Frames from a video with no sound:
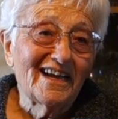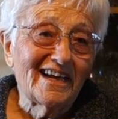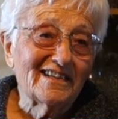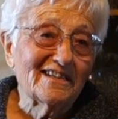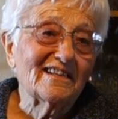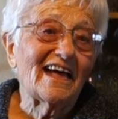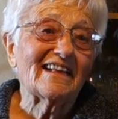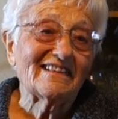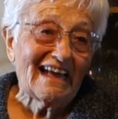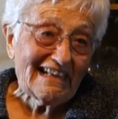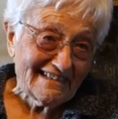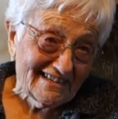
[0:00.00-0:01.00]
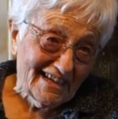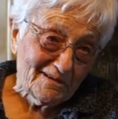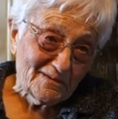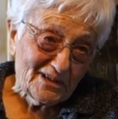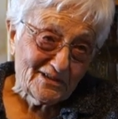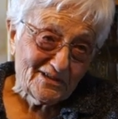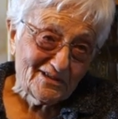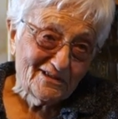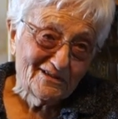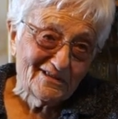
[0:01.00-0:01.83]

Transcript: and at that time they could do.